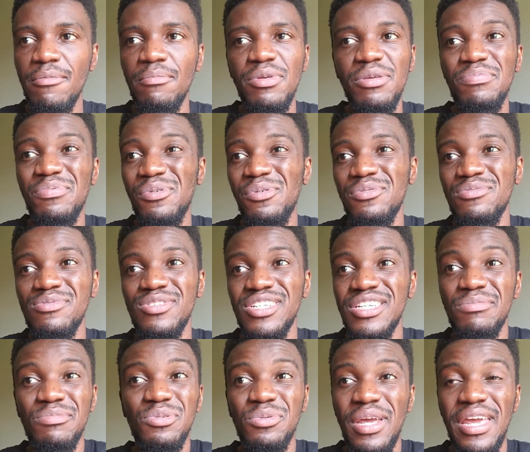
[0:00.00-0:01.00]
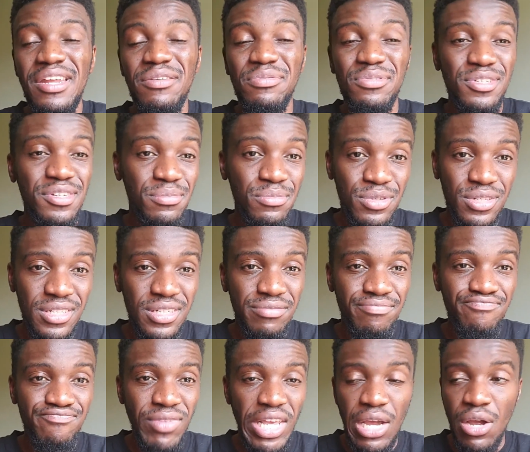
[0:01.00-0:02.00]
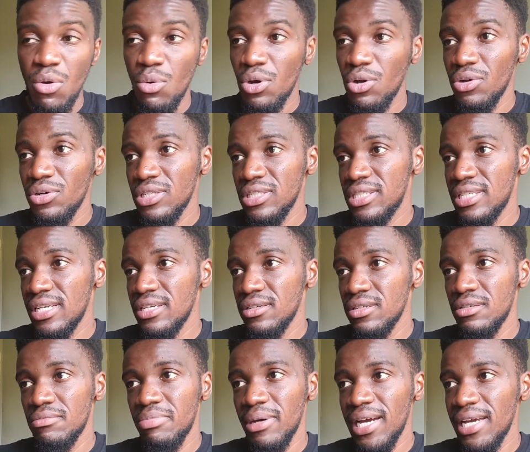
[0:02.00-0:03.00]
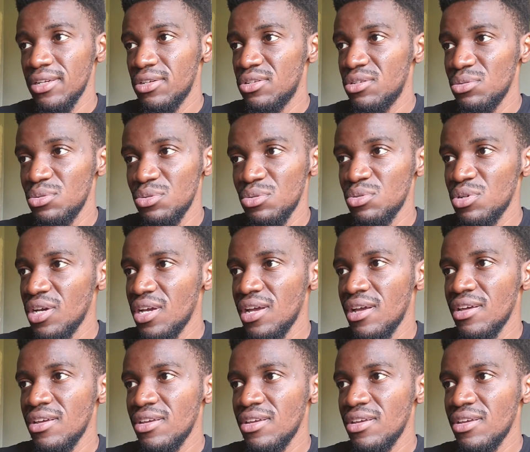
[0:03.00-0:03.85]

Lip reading: people seem to hate for some reason. We're going to say goodbye to,